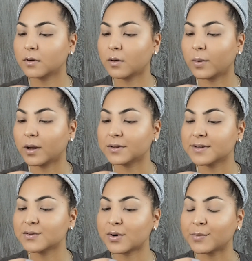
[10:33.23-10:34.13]
Oh wow, this
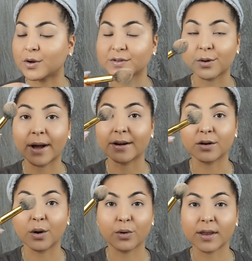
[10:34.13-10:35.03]
is ripped off, so I don't
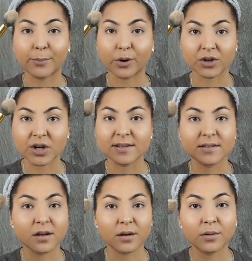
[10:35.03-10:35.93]
know what that brush is.
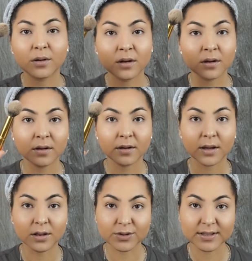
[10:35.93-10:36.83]
So
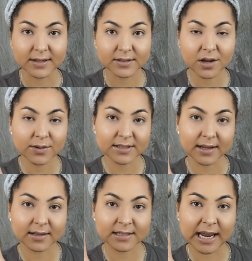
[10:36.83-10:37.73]
it looks like so. It's
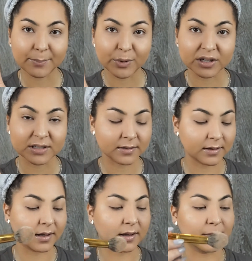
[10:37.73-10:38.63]
like tapered
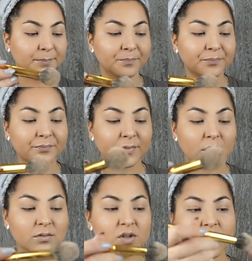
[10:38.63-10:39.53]
on
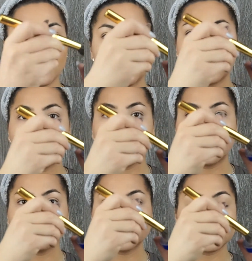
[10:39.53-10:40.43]
top.
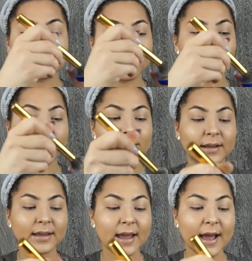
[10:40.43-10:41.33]
Just gonna go in the
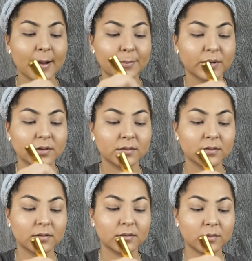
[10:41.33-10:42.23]
cap
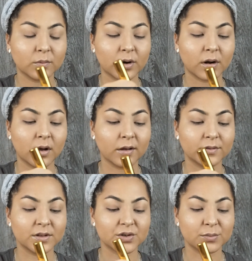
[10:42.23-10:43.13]
where I've
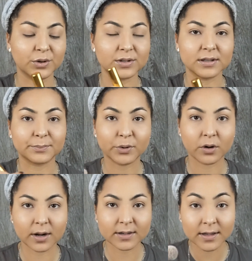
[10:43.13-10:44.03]
distributed the
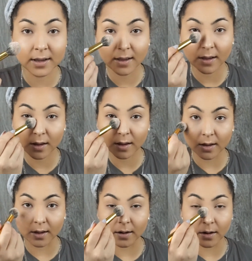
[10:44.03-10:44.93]
product
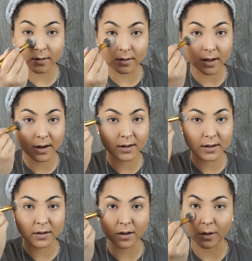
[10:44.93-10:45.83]
and lightly
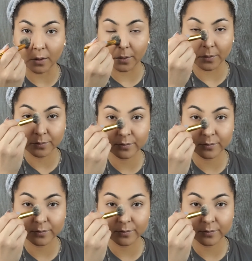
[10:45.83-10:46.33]
go